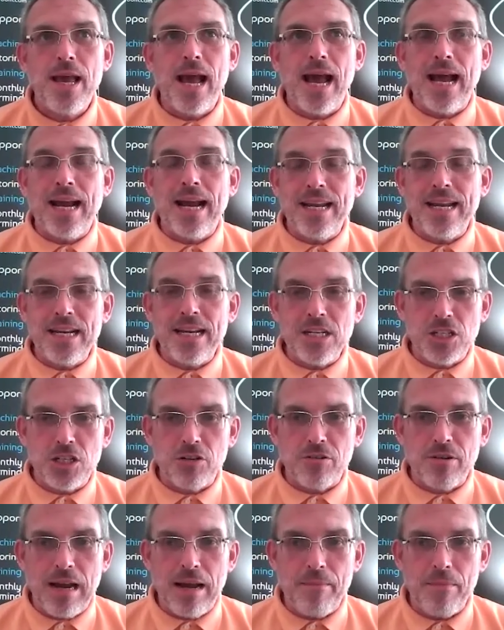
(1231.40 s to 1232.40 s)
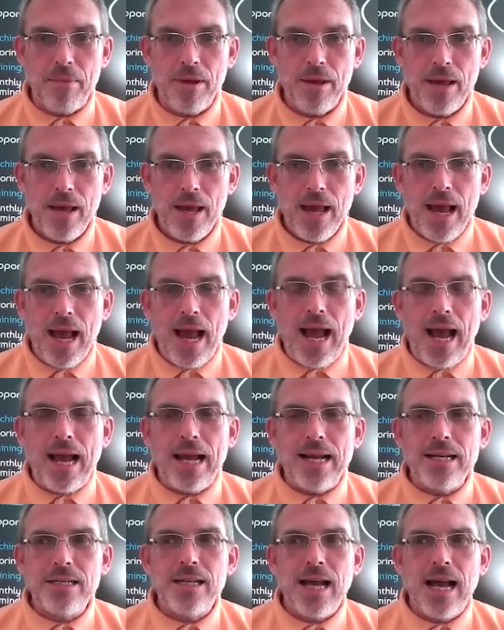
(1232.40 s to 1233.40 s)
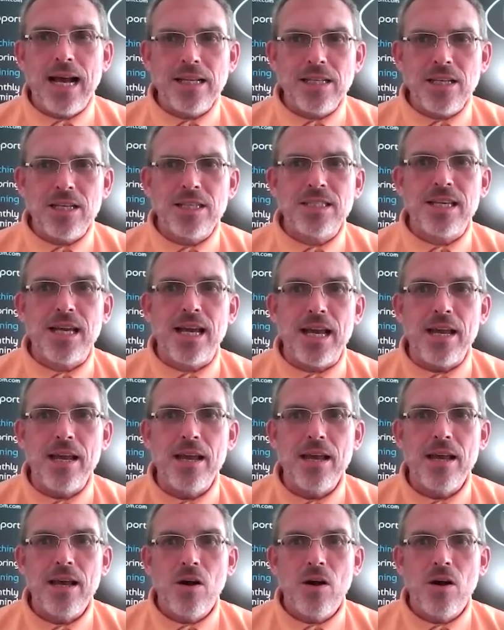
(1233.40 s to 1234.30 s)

and Instagram. And as I say,